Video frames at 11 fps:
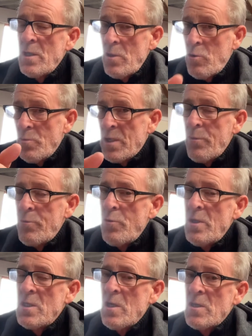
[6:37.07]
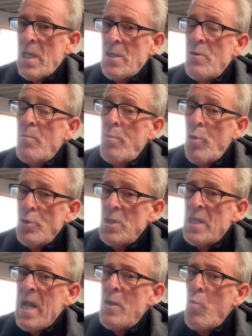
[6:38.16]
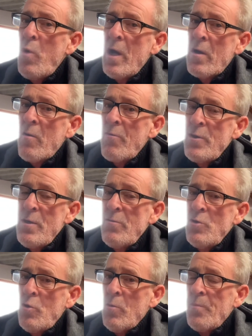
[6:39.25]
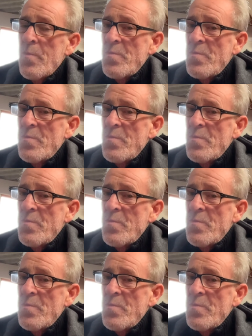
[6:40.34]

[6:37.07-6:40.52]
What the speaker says: and it comes out through the incised letter and pushes any work off that you've done.